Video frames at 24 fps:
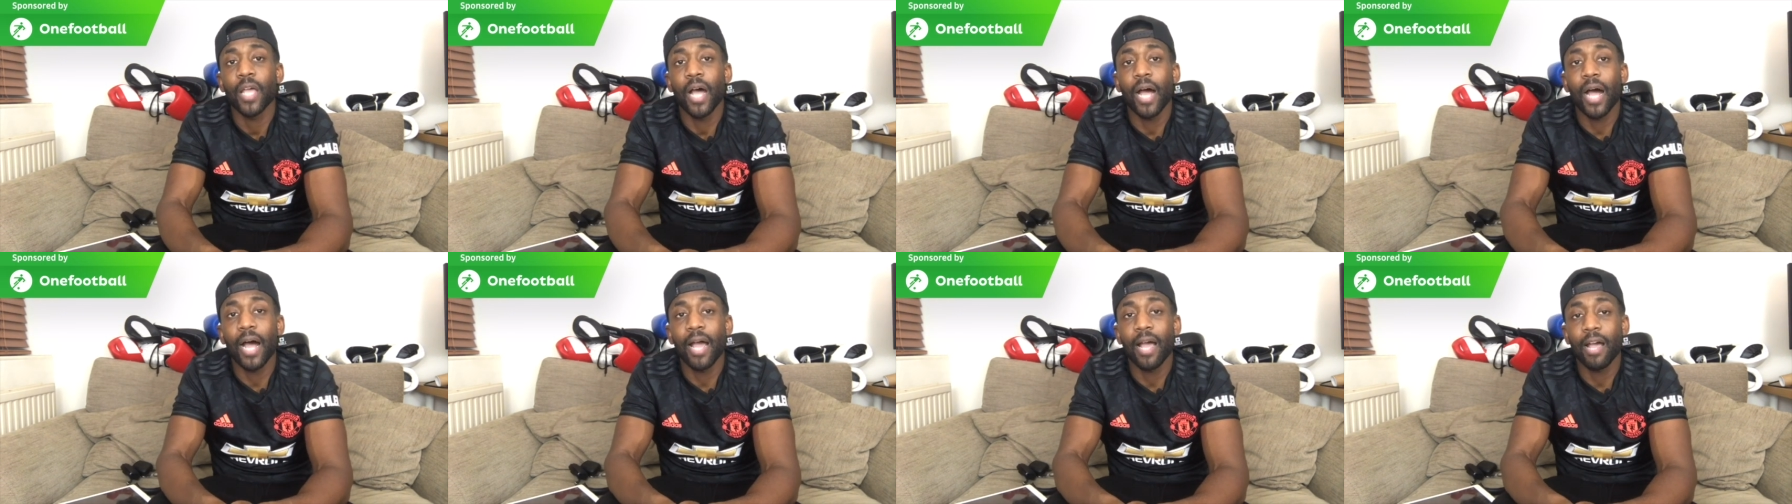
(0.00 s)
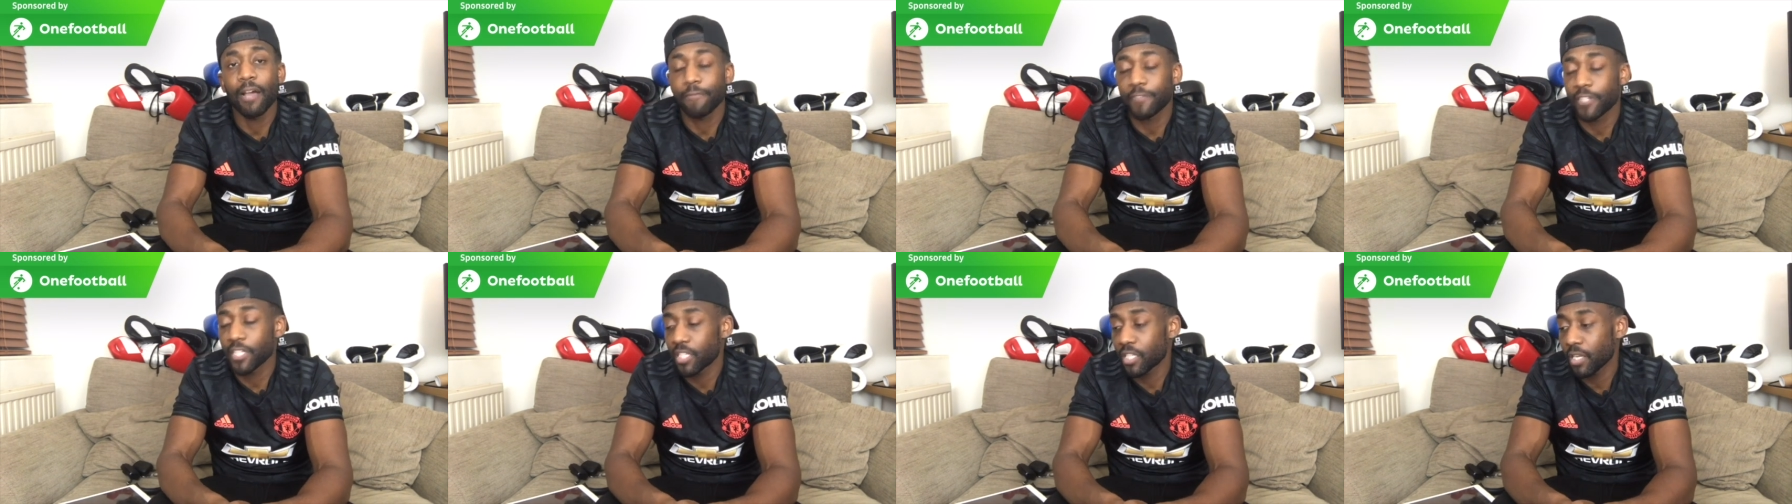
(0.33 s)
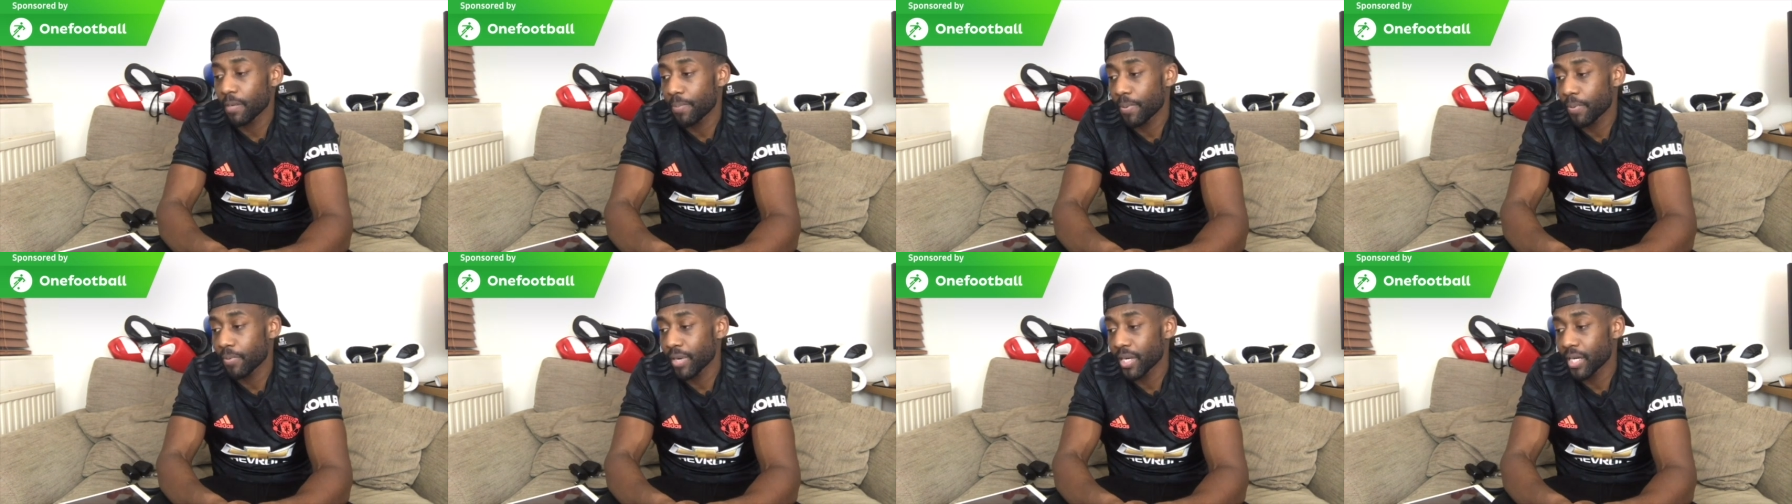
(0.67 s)
I have to
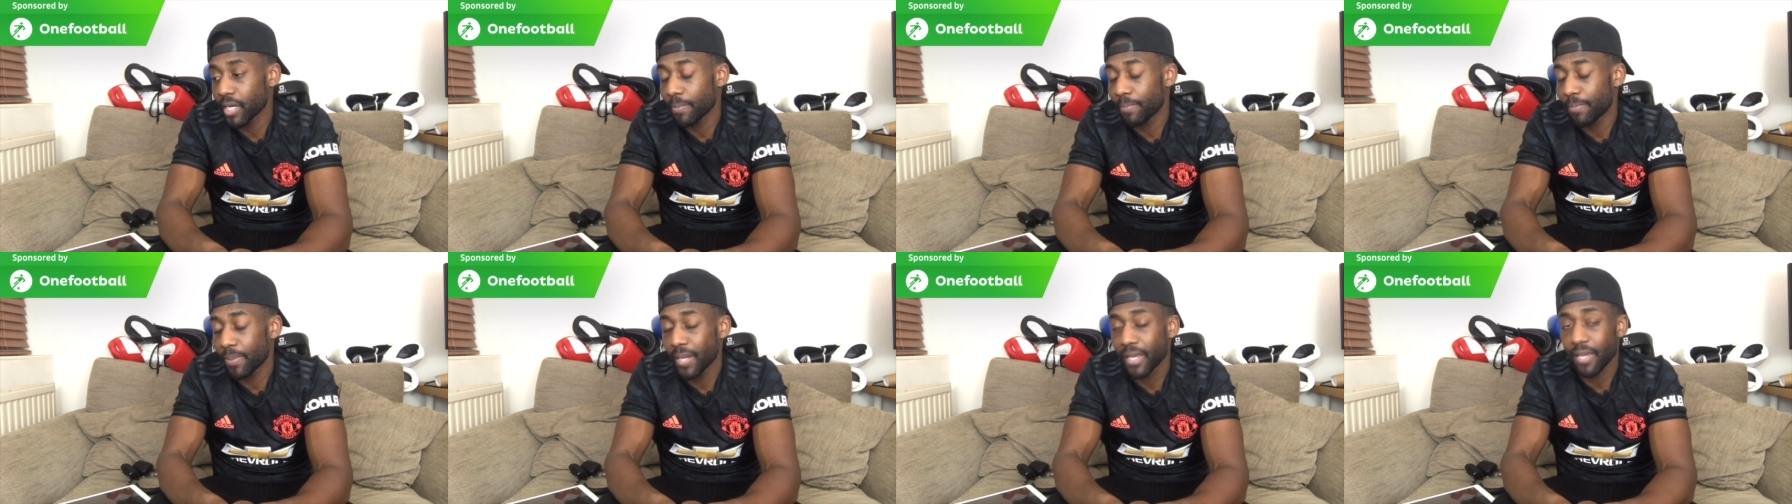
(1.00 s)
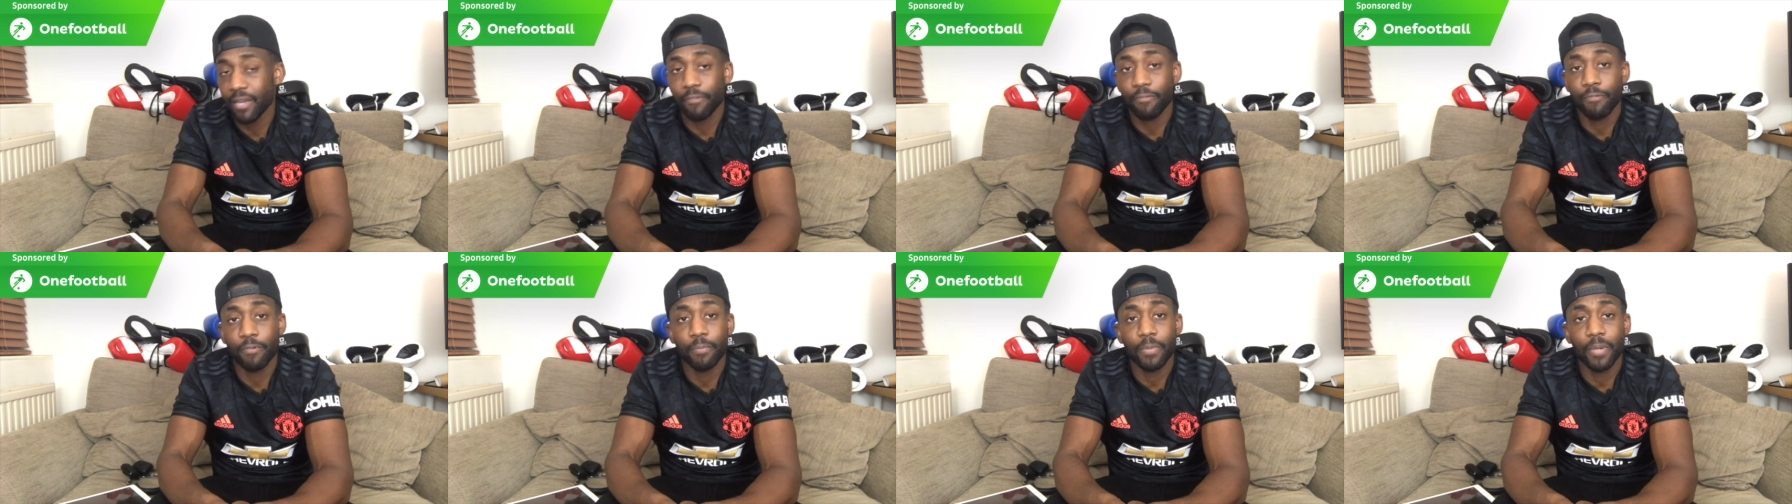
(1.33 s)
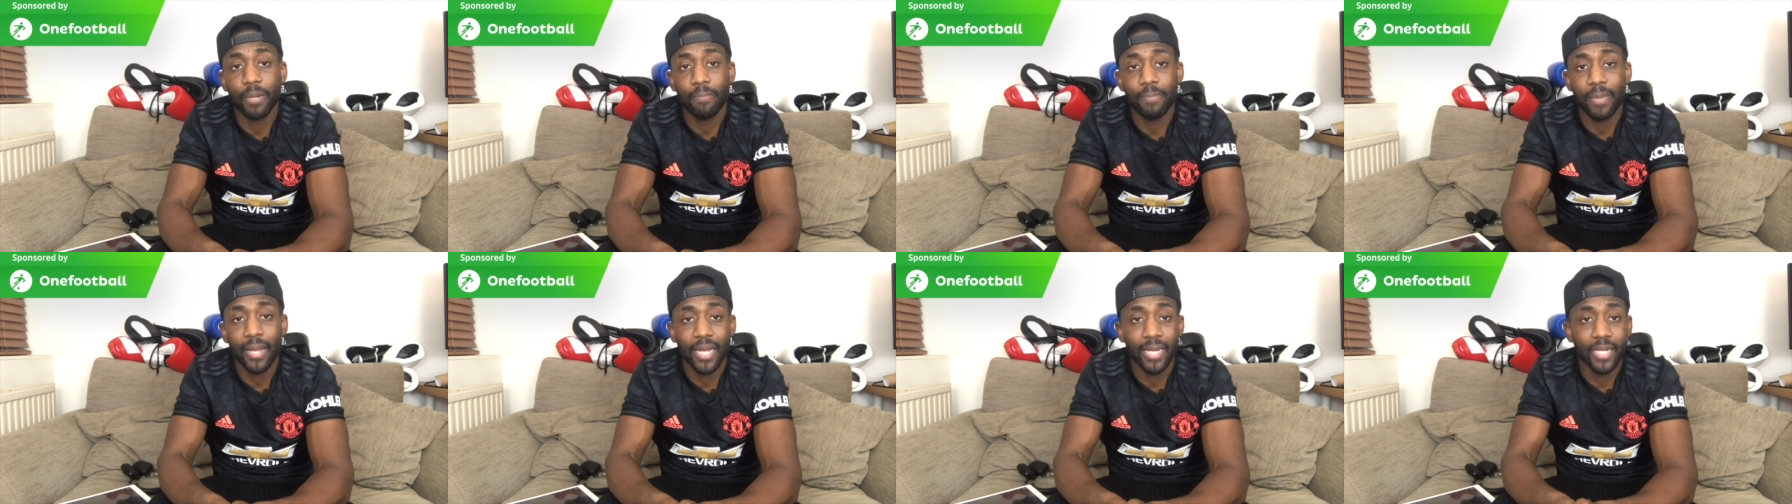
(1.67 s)
separate the player from the
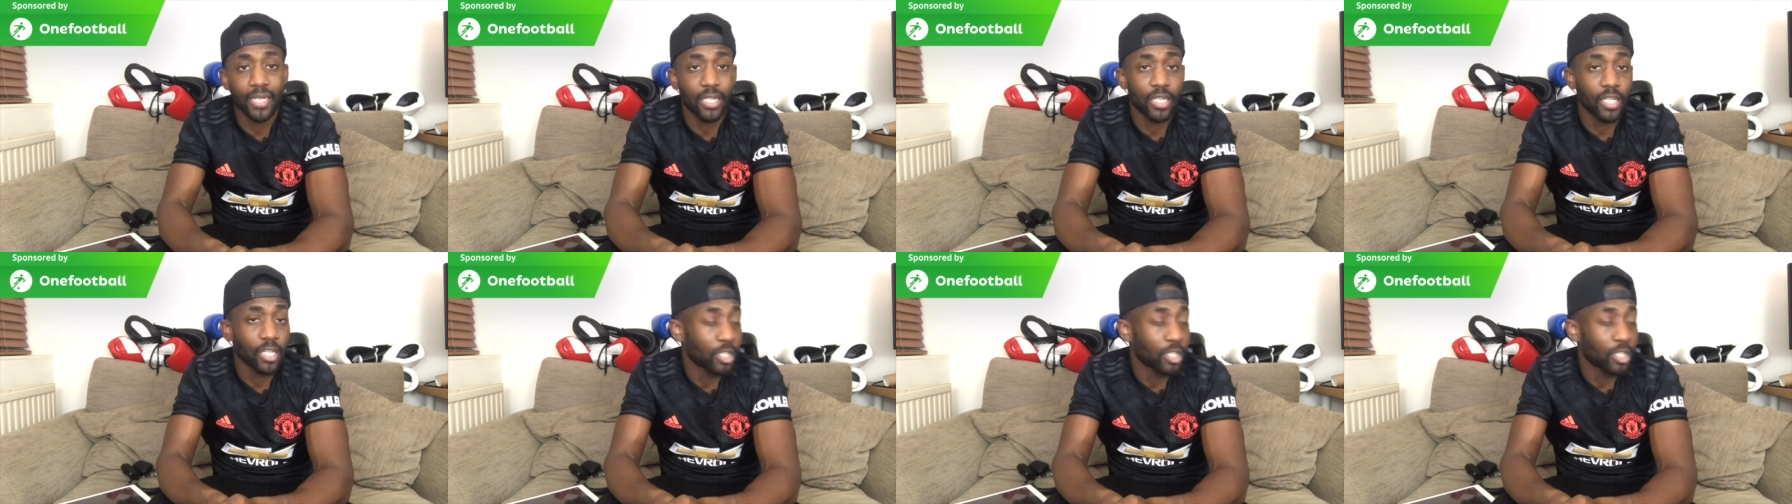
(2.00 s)
man in it